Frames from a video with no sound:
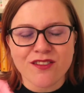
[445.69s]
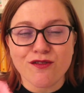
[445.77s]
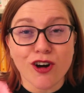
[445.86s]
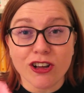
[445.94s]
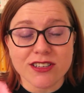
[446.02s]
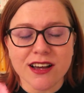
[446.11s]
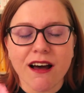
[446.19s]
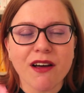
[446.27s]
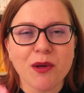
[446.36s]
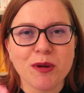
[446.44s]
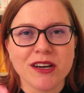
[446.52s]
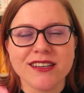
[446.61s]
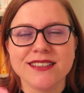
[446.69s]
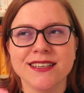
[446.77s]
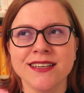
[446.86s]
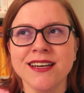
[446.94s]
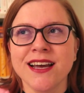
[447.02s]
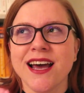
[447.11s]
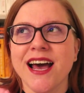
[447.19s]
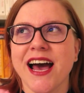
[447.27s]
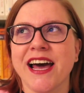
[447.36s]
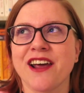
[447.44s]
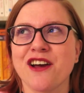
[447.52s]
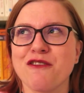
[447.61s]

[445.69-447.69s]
volatile person, and I